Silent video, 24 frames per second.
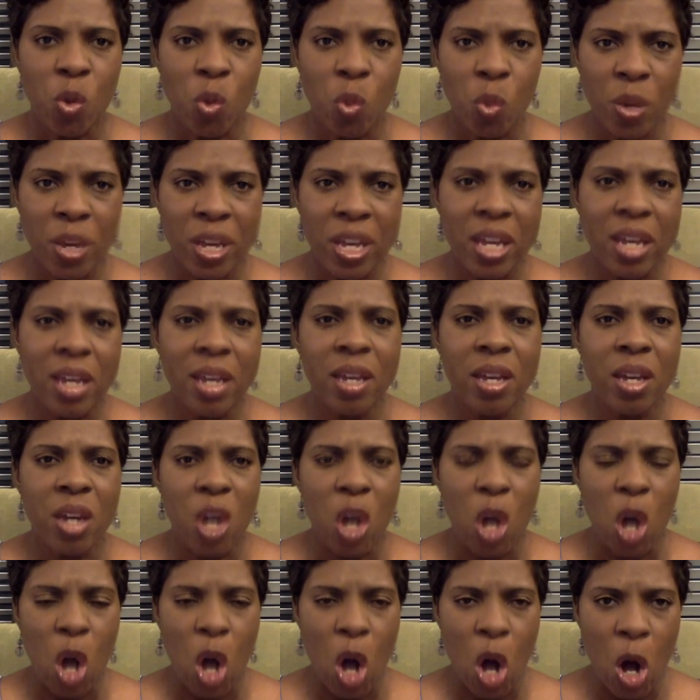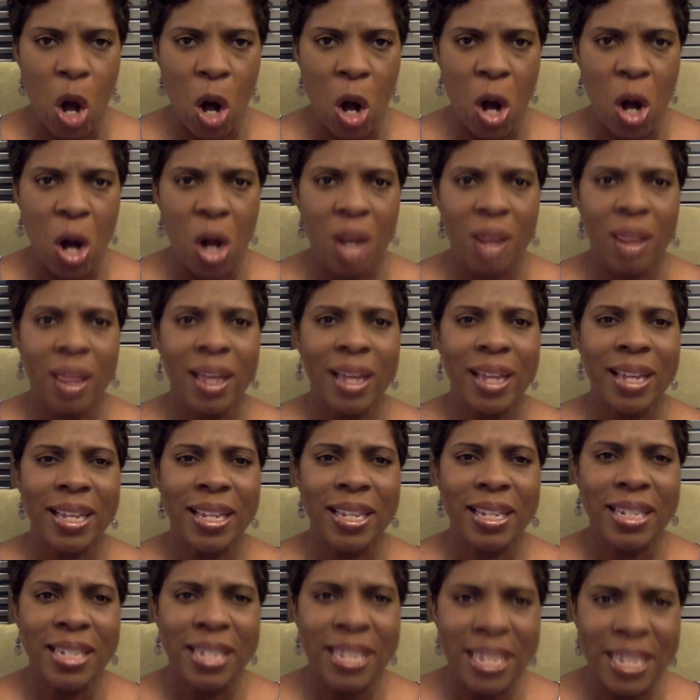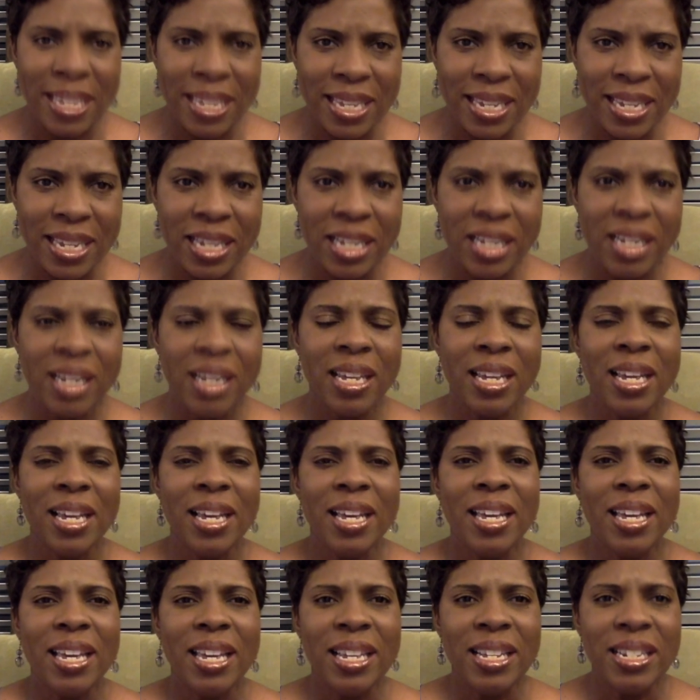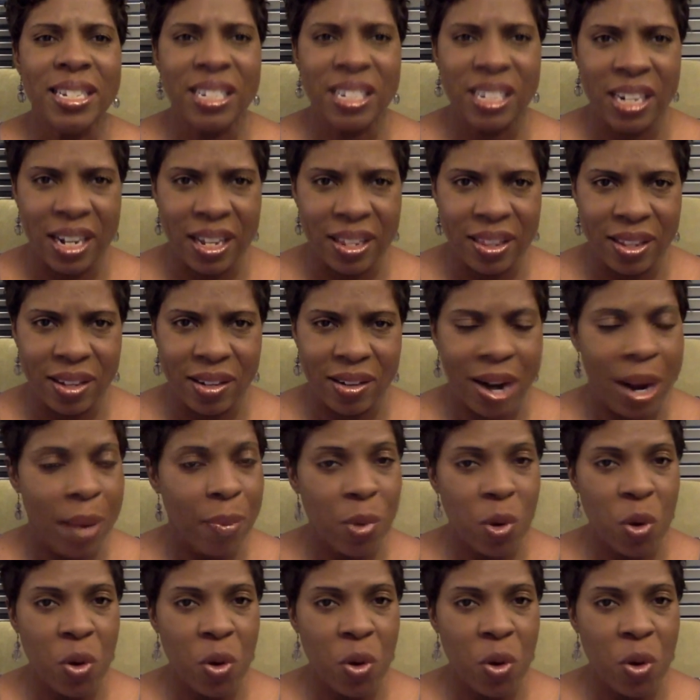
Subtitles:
We all need each other. I'm